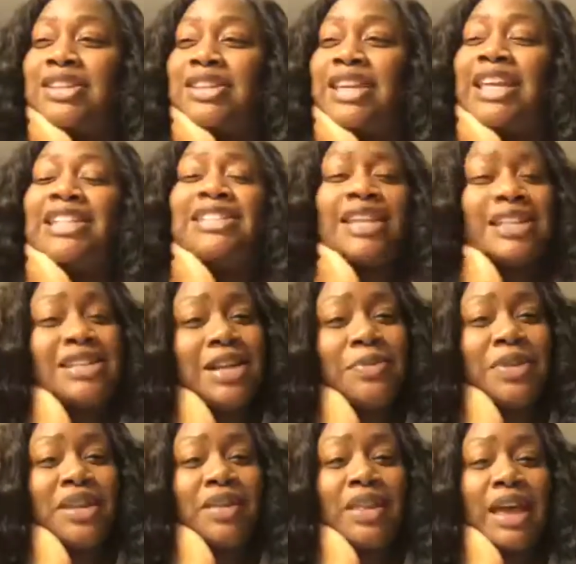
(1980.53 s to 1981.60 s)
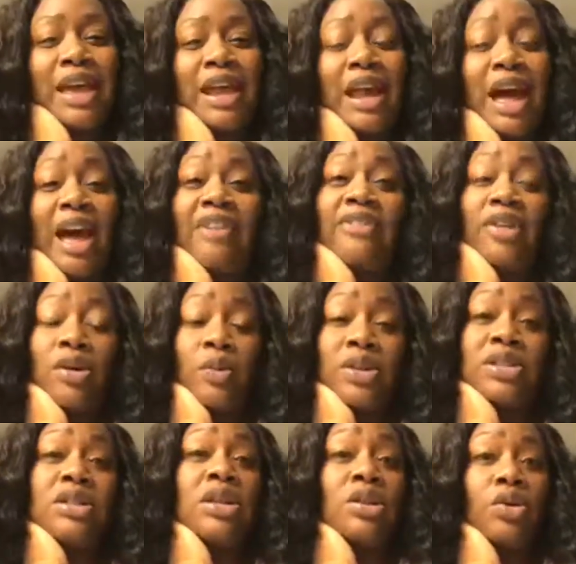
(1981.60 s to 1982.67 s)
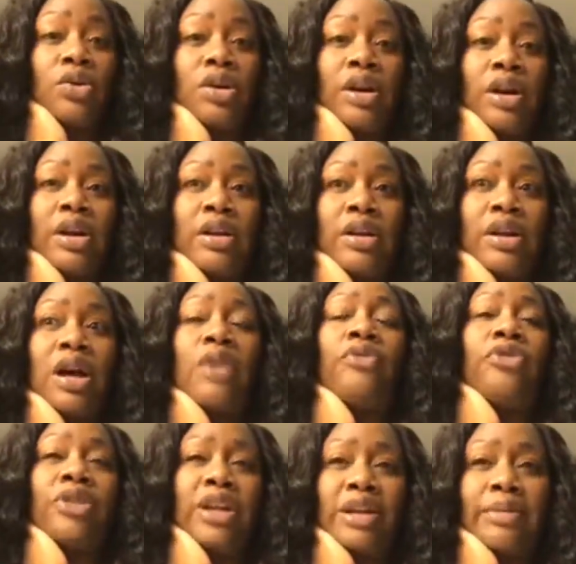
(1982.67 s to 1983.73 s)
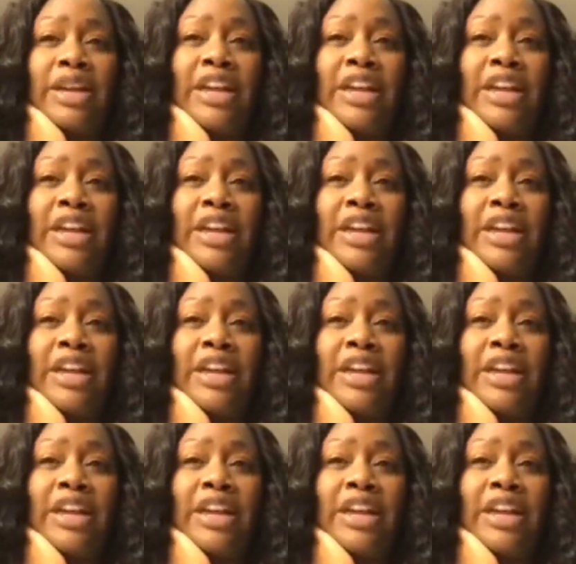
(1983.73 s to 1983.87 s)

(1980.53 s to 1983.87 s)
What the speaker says: He said something that I felt was the Lord comforting